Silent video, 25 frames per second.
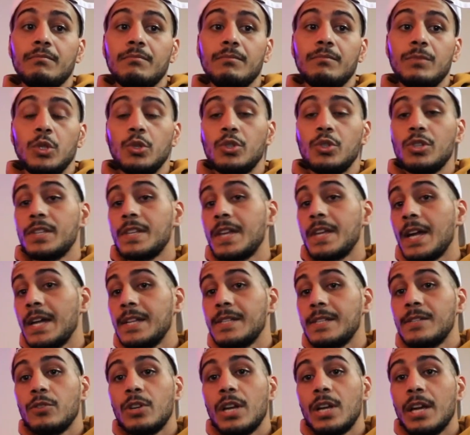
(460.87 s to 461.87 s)
you
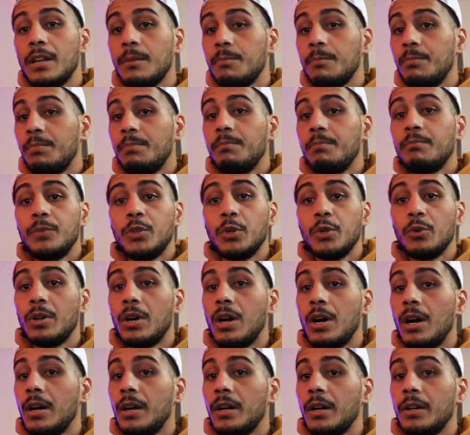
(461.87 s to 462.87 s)
gotta do it
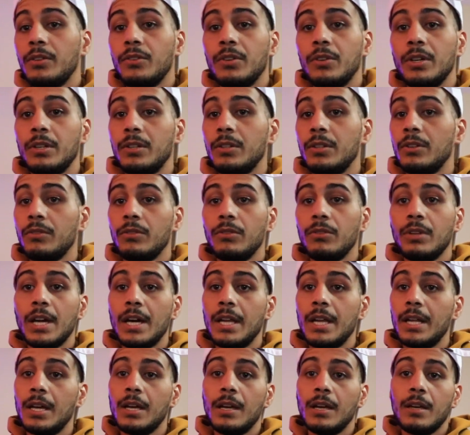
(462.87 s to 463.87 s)
hard. You
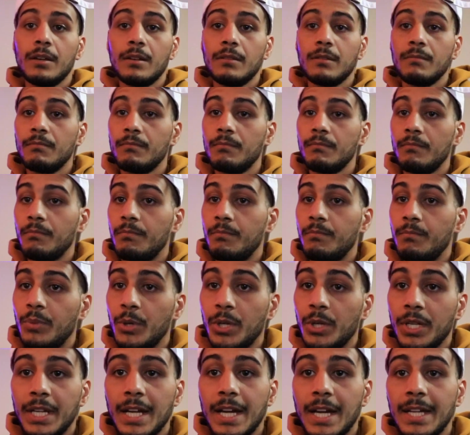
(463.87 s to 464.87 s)
gotta
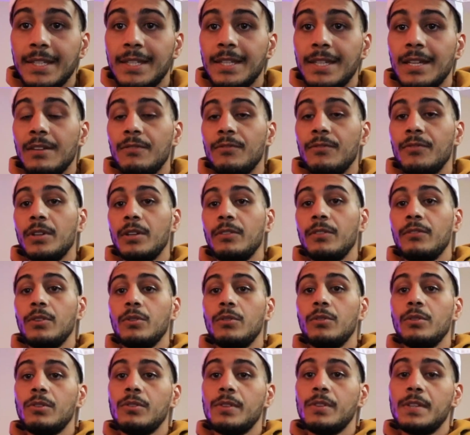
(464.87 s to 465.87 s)
put an idea in front of
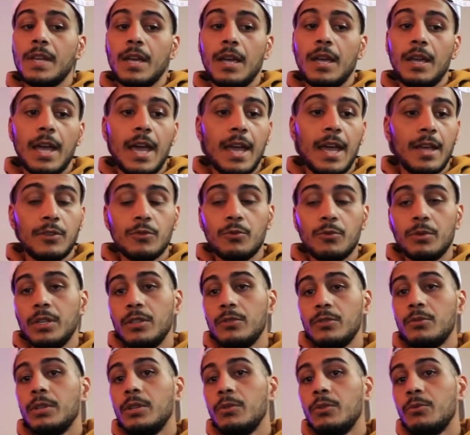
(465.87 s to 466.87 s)
you and you say, hey,
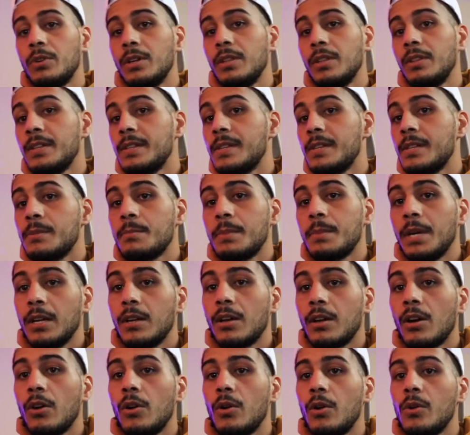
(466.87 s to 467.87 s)
2021, this is my
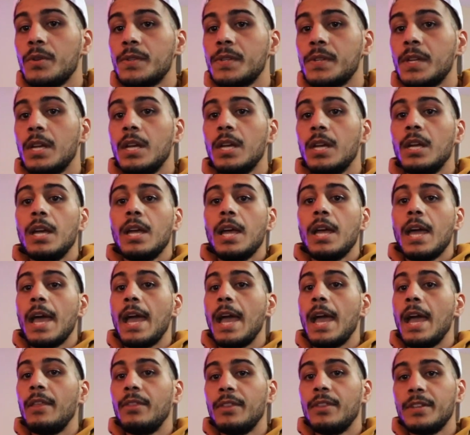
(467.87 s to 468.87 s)
goals
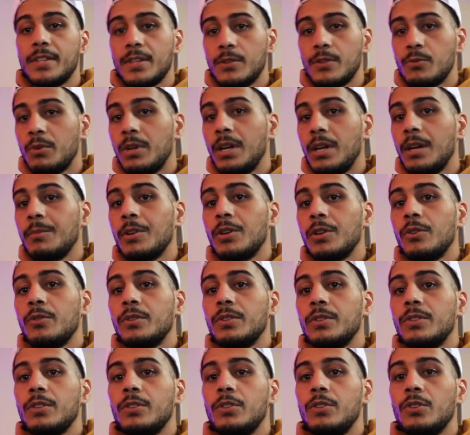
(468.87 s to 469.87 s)
and this is what I'm
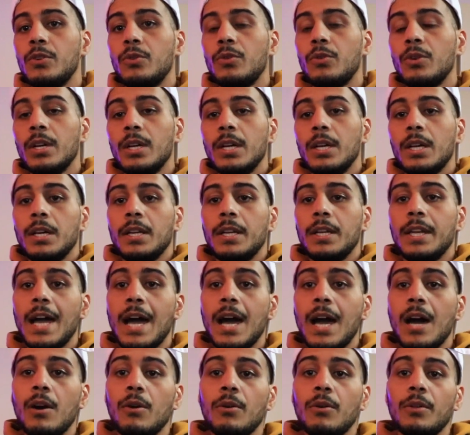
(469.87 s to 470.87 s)
going to do.
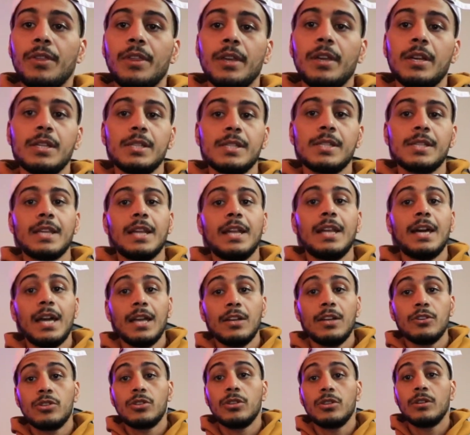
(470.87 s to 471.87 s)
Now, things that
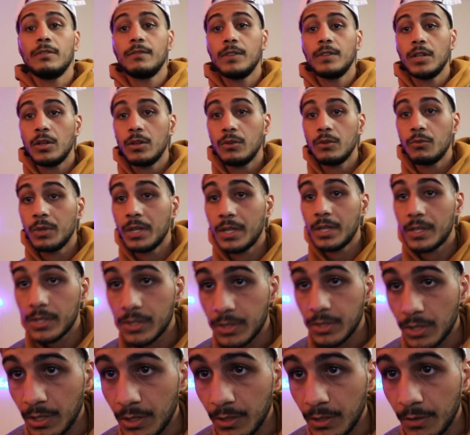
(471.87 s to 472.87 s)
I should have known when I
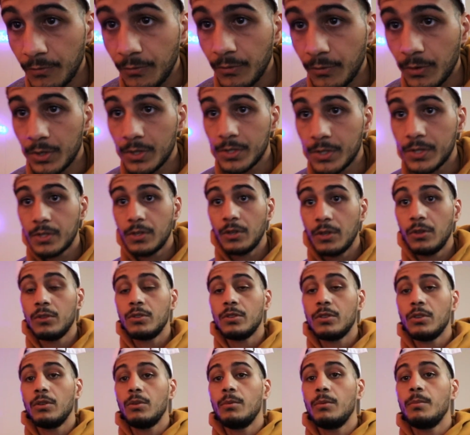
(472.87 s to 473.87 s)
started first
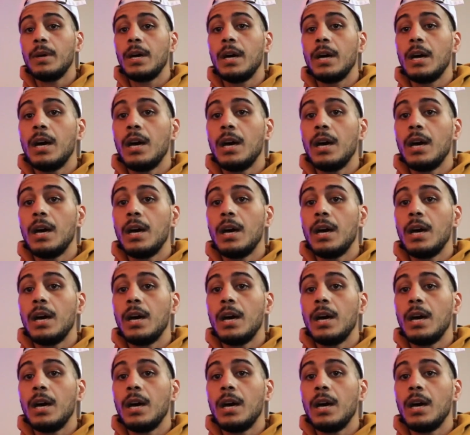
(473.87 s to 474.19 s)
YouTube,